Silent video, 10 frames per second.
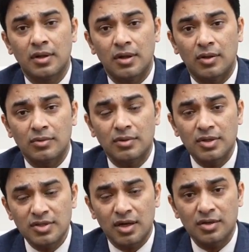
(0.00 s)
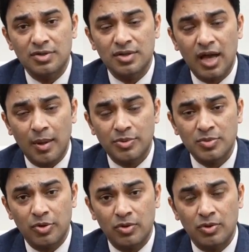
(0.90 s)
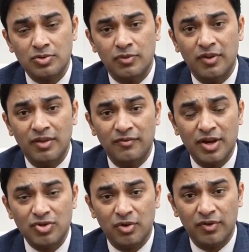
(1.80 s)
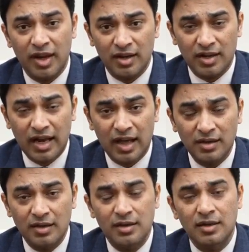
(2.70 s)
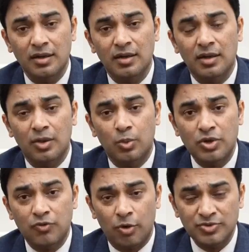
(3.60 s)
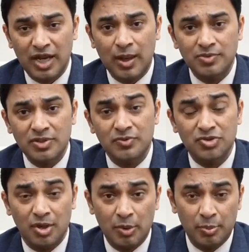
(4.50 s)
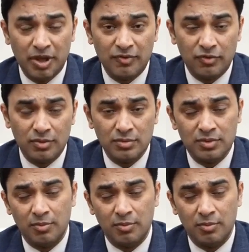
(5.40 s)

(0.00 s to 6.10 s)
Now, this condition happens because of an infection of an anal gland, which forms an abscess, which can be painful.